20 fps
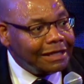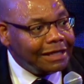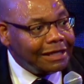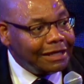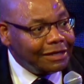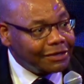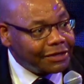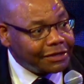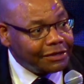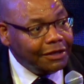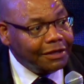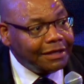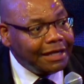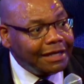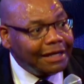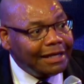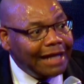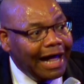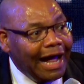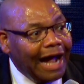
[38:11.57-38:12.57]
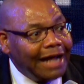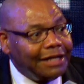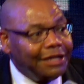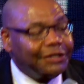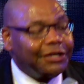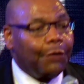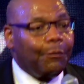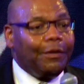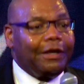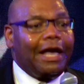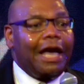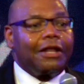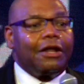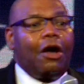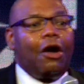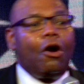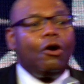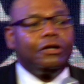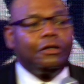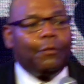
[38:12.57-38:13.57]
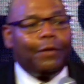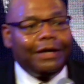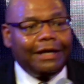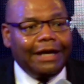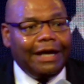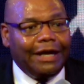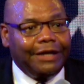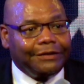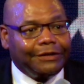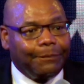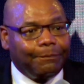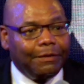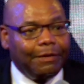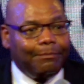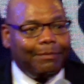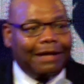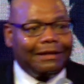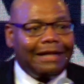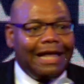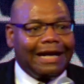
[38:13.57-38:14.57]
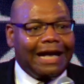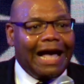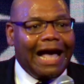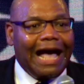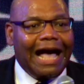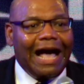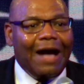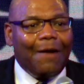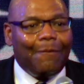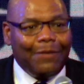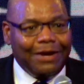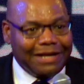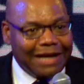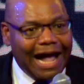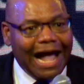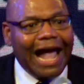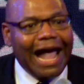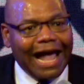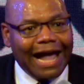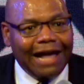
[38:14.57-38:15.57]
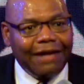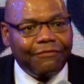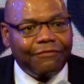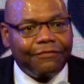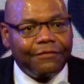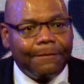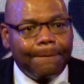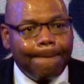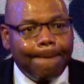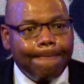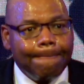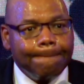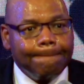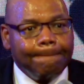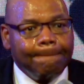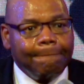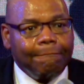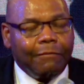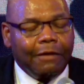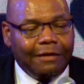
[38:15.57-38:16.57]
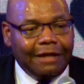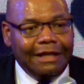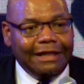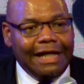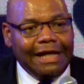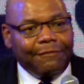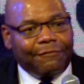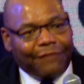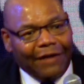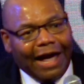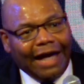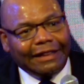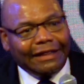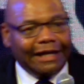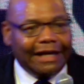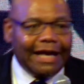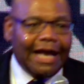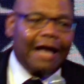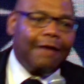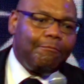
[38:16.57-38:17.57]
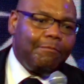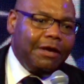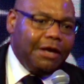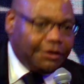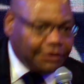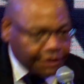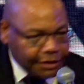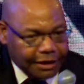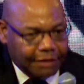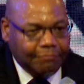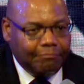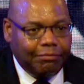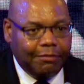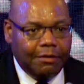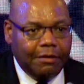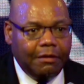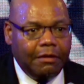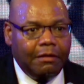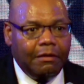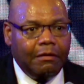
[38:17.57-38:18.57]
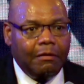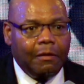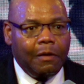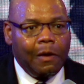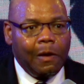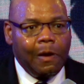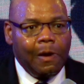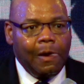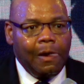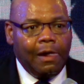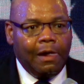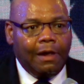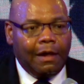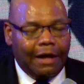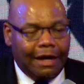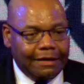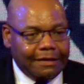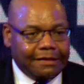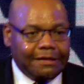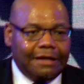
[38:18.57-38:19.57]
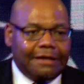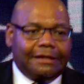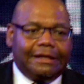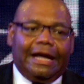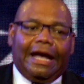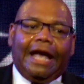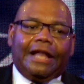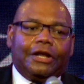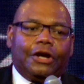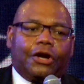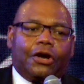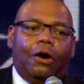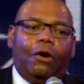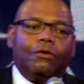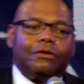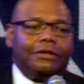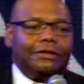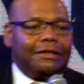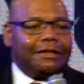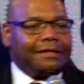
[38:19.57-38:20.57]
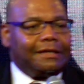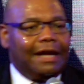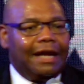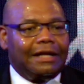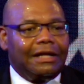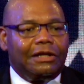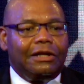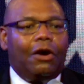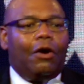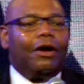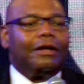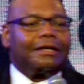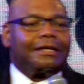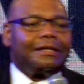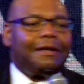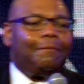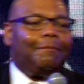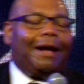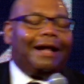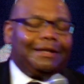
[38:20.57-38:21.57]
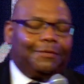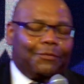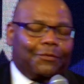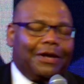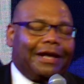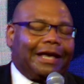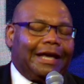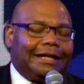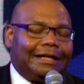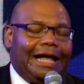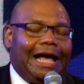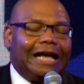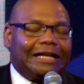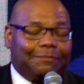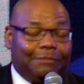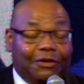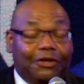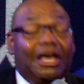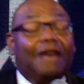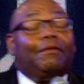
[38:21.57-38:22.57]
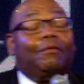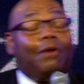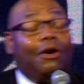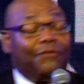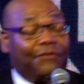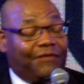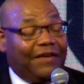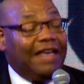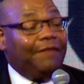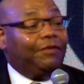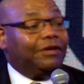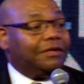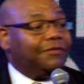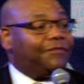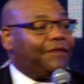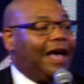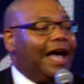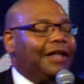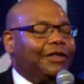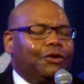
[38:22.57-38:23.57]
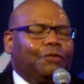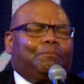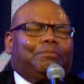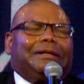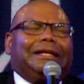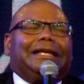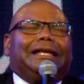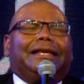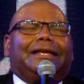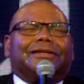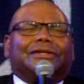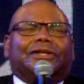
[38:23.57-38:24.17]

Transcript: I stood in line until we got all the way in. It took me about like an hour and a half. Then they finally gave me a number. I sat there in the corner just saying, Lord, somebody recognize me. You ever want favor to find you? Please,